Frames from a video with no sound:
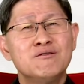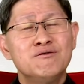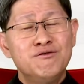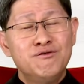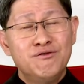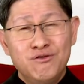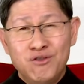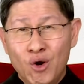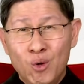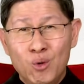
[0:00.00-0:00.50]

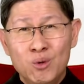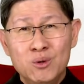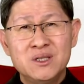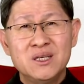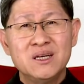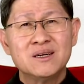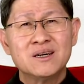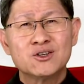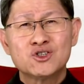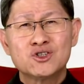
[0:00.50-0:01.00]

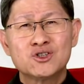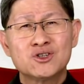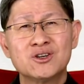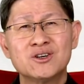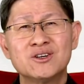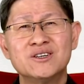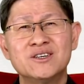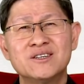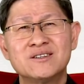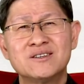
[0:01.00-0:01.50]
folding a
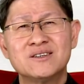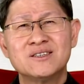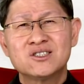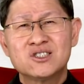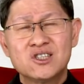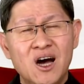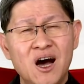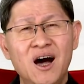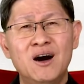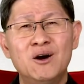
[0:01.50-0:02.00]
shirt, a
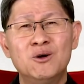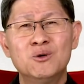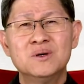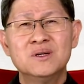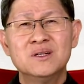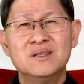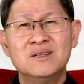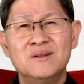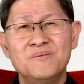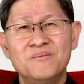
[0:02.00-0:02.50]
towel,